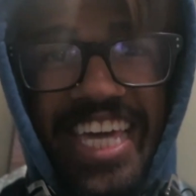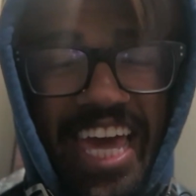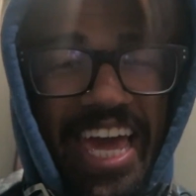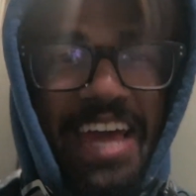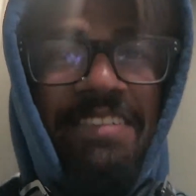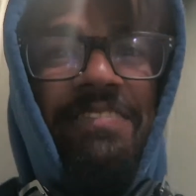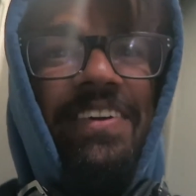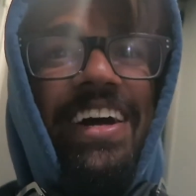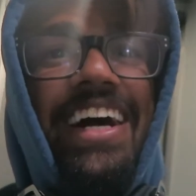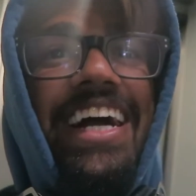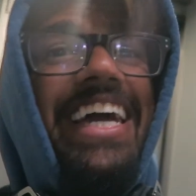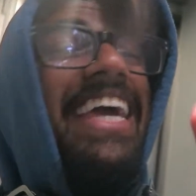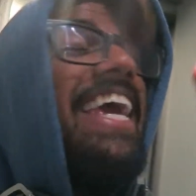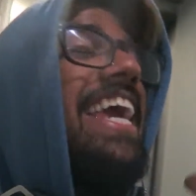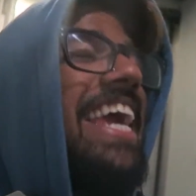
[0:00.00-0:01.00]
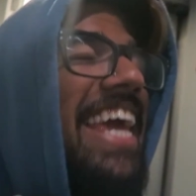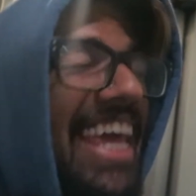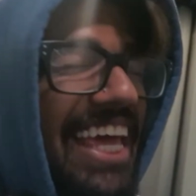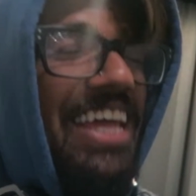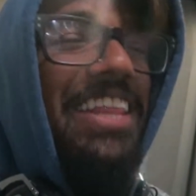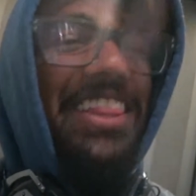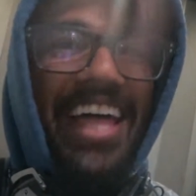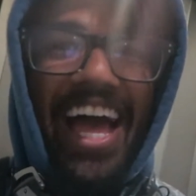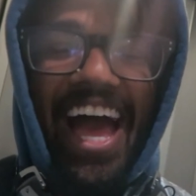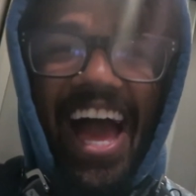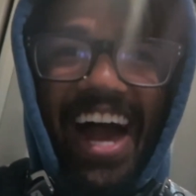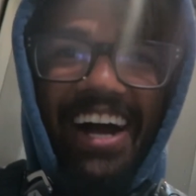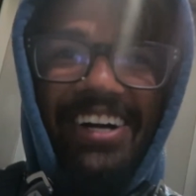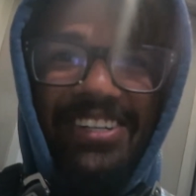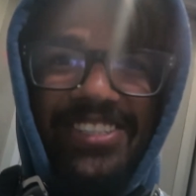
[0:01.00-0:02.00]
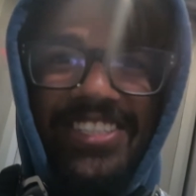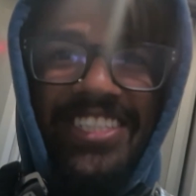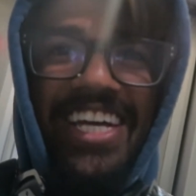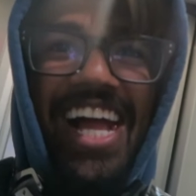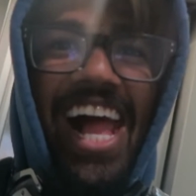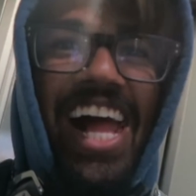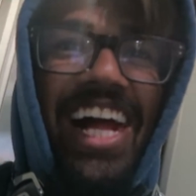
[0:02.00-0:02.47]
camera in the house.